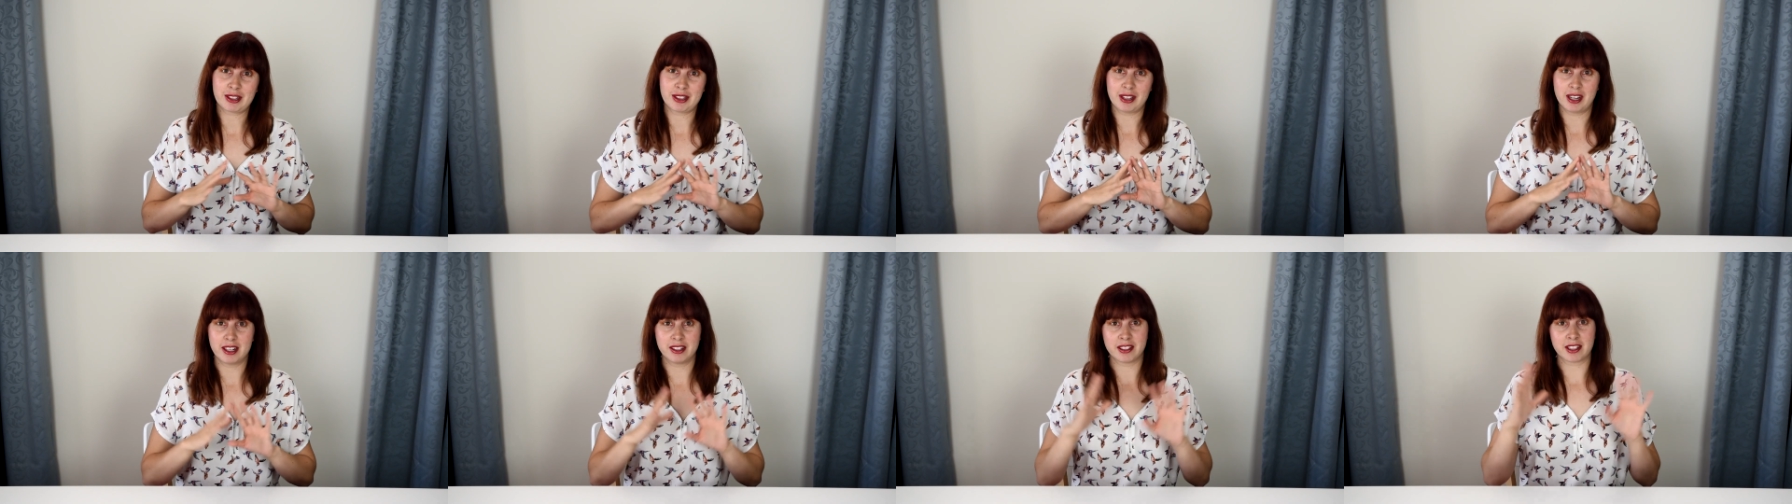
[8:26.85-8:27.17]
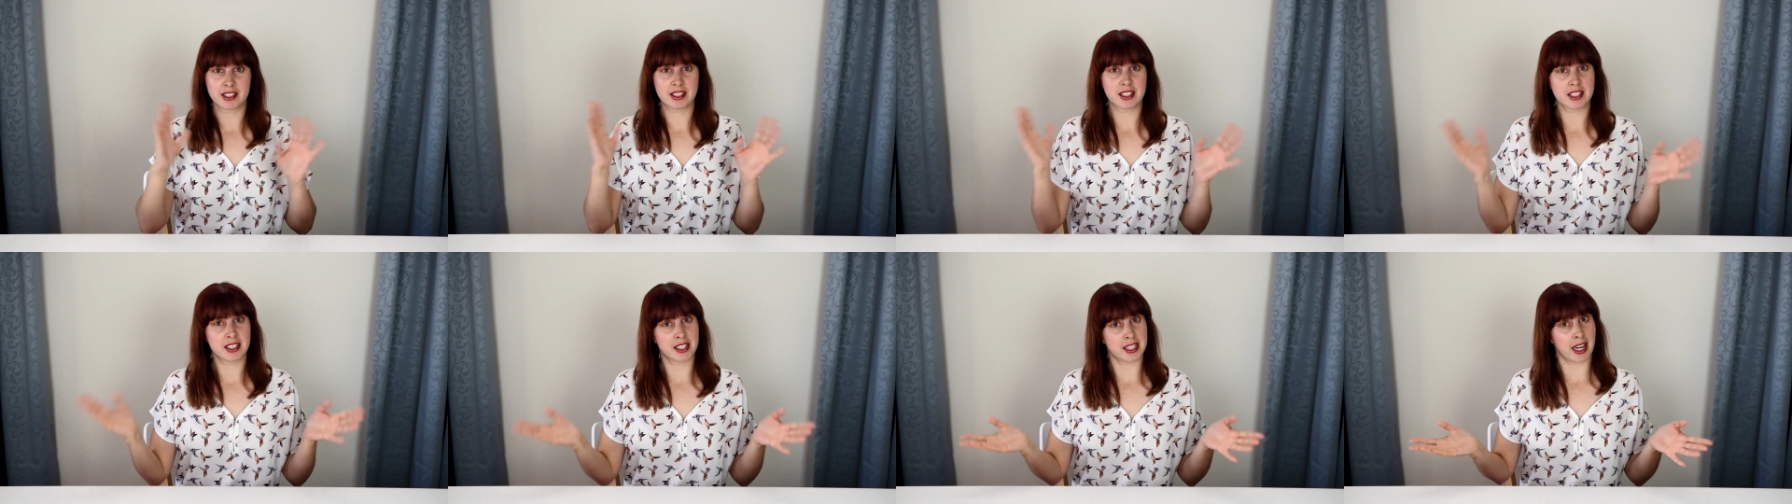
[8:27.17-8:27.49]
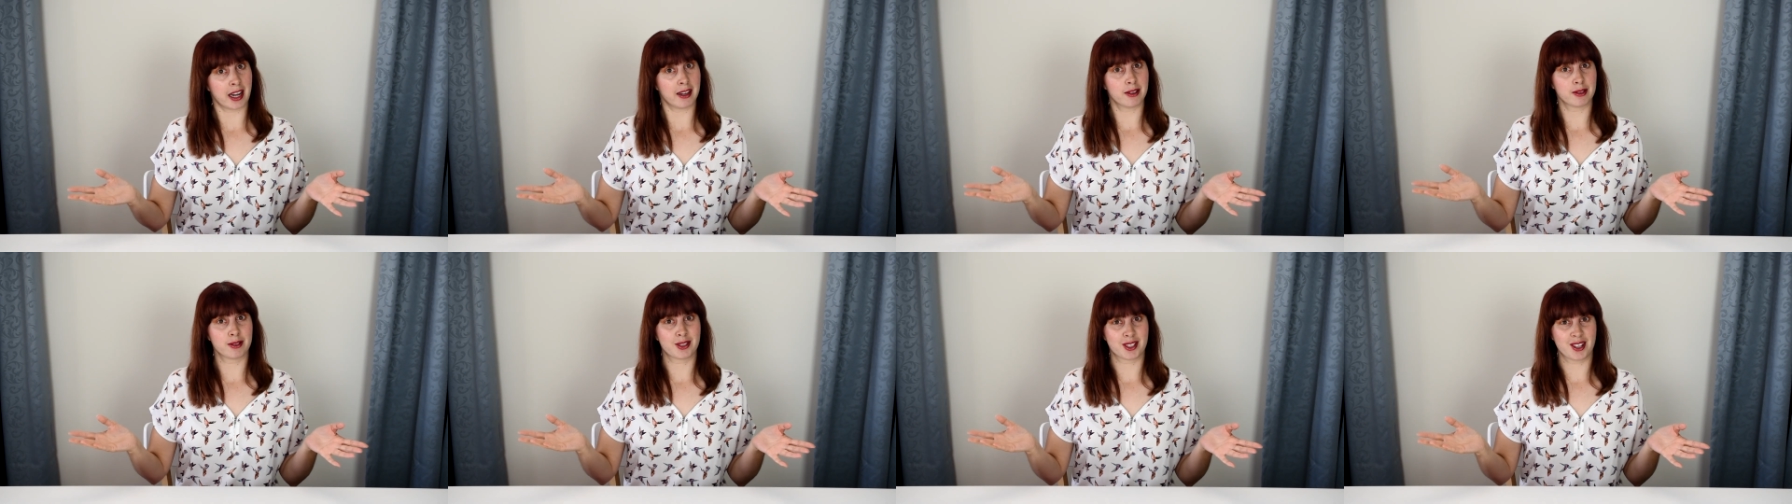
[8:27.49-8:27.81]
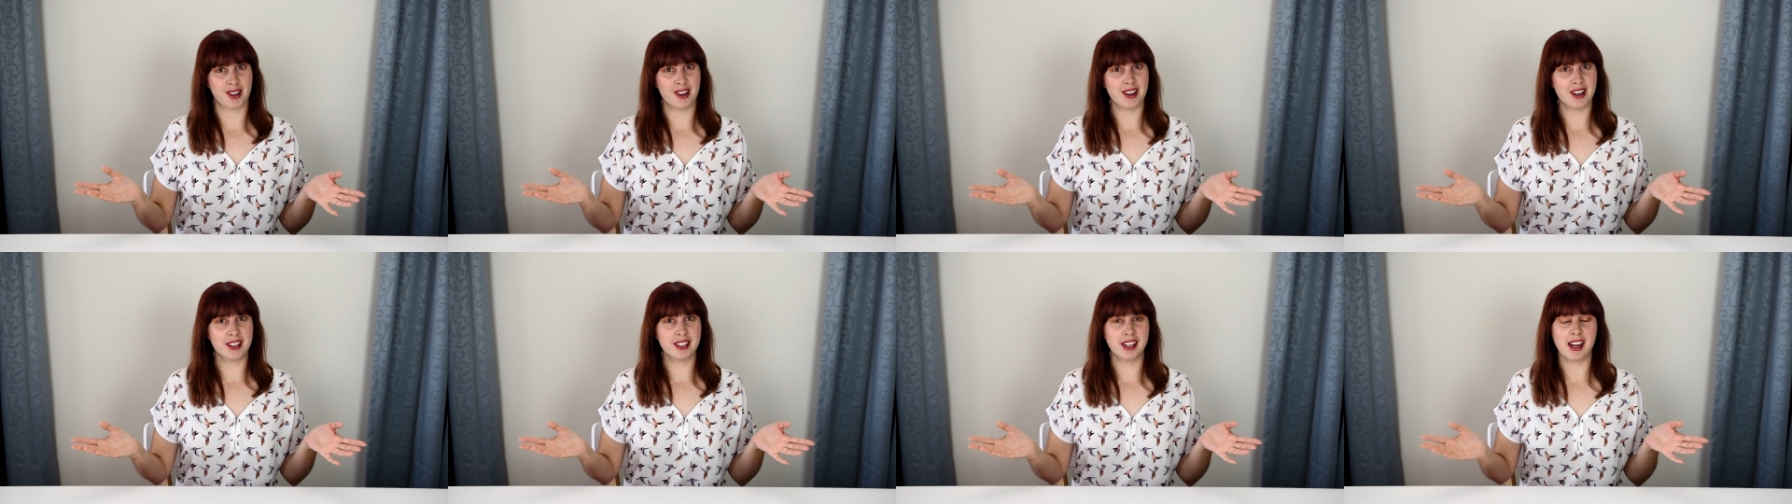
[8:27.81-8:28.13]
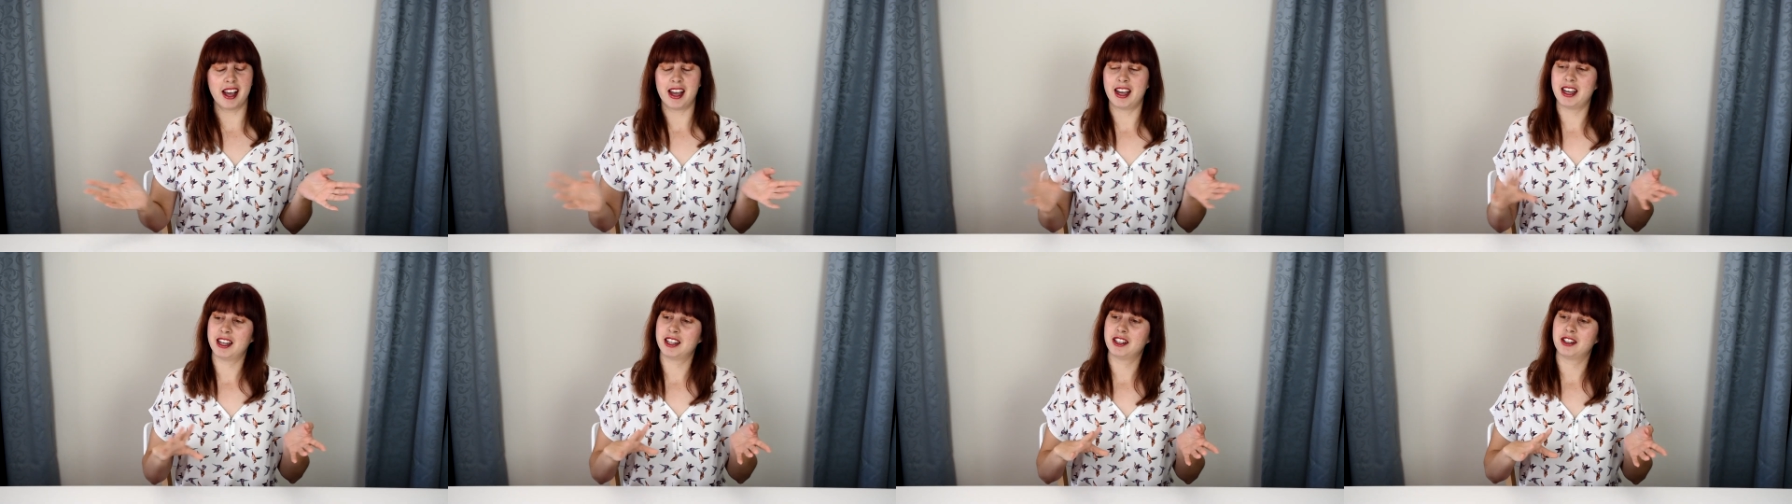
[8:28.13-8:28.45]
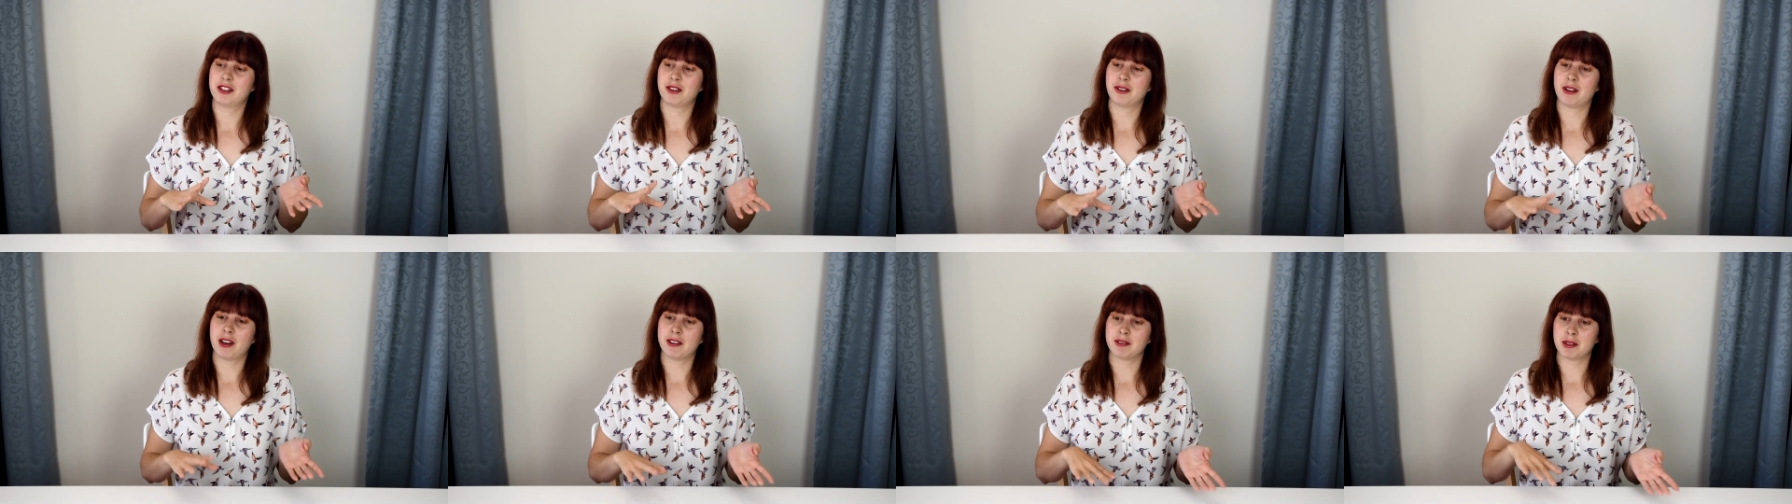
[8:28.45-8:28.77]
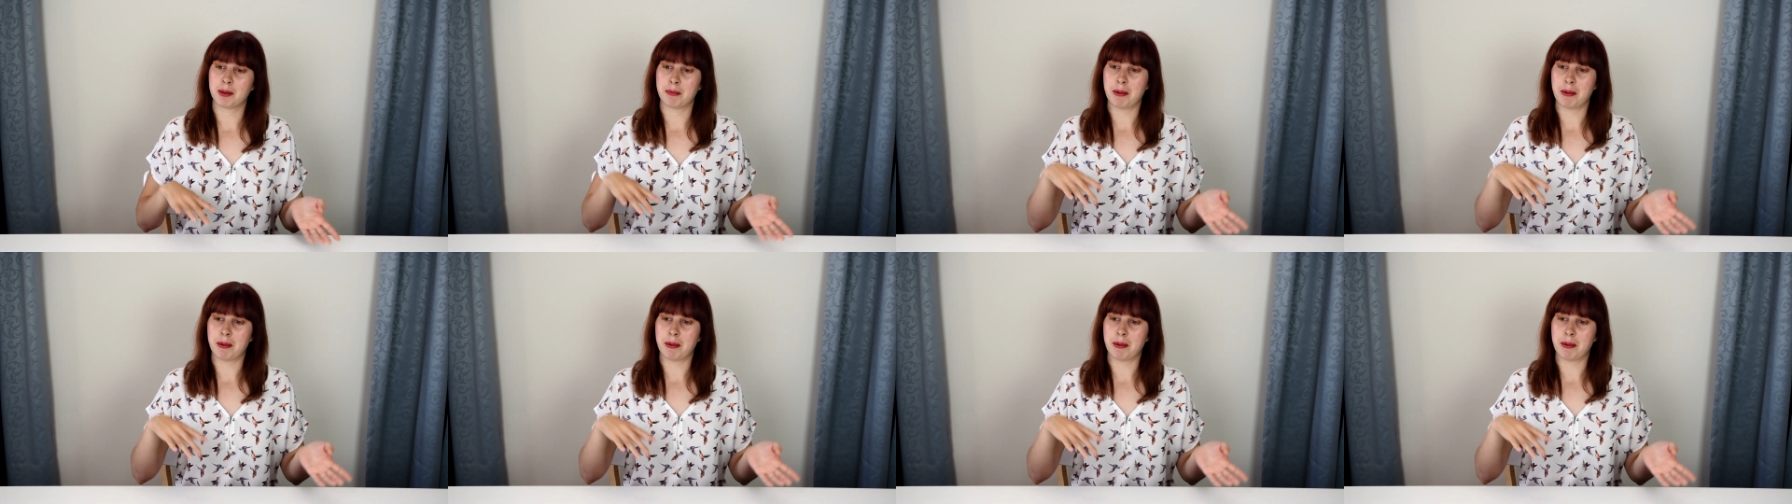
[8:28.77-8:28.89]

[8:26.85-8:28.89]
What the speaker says: or else the sale's gone and you have